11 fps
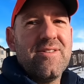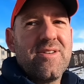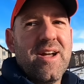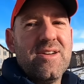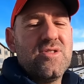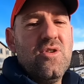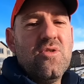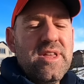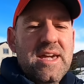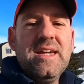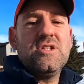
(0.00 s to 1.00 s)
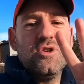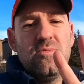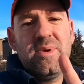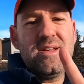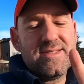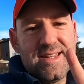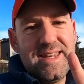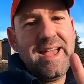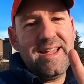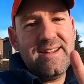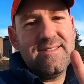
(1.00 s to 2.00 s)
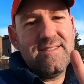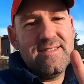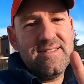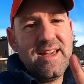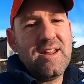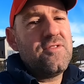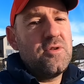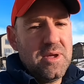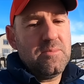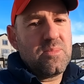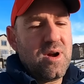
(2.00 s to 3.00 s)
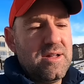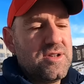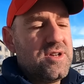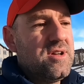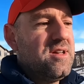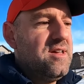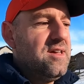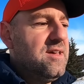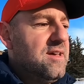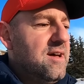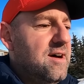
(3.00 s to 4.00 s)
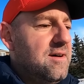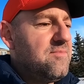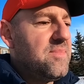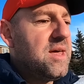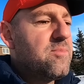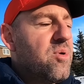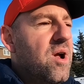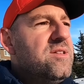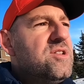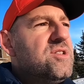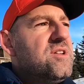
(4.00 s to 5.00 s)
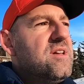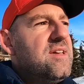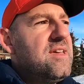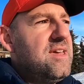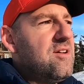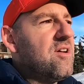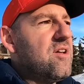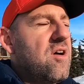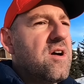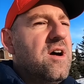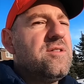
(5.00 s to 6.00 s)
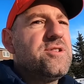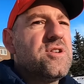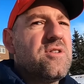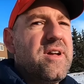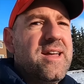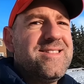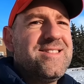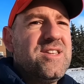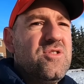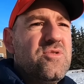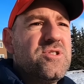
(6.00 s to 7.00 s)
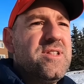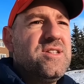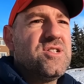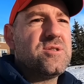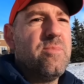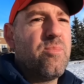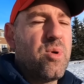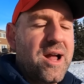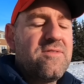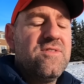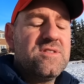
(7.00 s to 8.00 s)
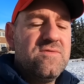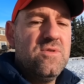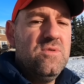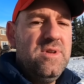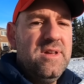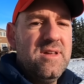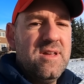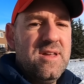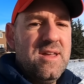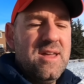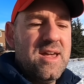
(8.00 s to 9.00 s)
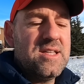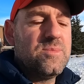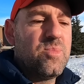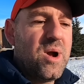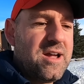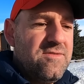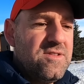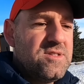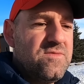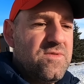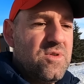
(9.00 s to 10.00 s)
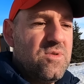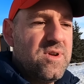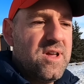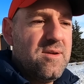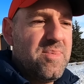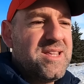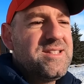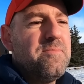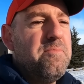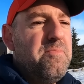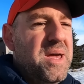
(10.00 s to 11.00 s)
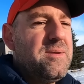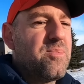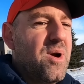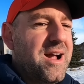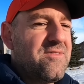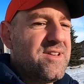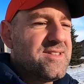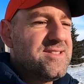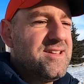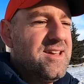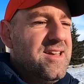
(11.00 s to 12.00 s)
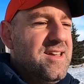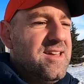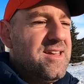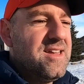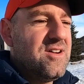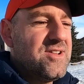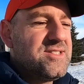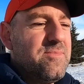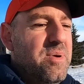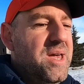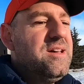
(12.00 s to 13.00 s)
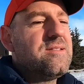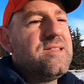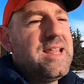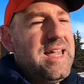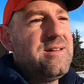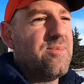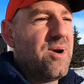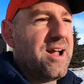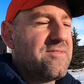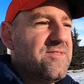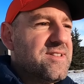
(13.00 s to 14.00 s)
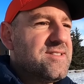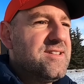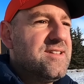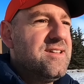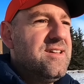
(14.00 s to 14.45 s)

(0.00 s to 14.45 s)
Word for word: Okay, so you only eat two meals a day Then, if you eat brunch. Um, and brunch here in our culture is usually just breakfast food. It's breakfast food, but it's a big breakfast. You know, it's a big late breakfast.